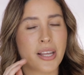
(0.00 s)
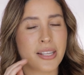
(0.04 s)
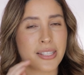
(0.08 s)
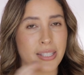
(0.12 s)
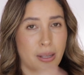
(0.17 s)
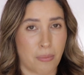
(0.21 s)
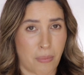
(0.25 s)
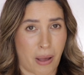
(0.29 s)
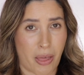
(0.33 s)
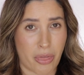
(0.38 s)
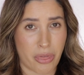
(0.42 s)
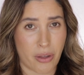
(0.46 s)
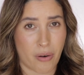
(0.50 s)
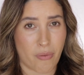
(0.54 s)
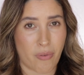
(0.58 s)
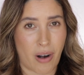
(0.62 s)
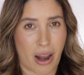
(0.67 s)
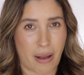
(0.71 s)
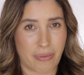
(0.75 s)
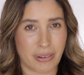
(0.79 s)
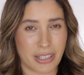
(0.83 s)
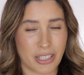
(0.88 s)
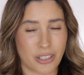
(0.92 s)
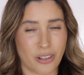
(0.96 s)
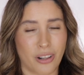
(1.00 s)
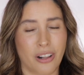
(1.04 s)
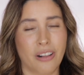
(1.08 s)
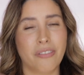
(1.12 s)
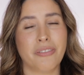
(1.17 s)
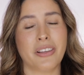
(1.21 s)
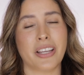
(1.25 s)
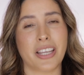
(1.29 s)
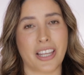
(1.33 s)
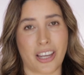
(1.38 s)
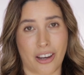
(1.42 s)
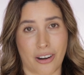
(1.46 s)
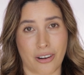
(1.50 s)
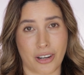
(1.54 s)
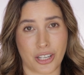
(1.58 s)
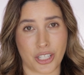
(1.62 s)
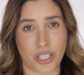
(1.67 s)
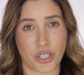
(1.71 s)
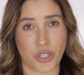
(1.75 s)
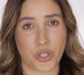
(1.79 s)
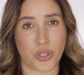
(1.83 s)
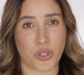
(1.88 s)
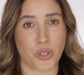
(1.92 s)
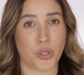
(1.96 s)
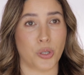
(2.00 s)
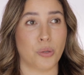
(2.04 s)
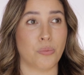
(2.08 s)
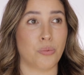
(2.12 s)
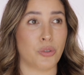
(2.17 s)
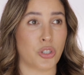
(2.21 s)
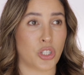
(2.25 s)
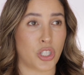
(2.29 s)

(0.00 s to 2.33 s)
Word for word: Samantha Ravndahl here on YouTube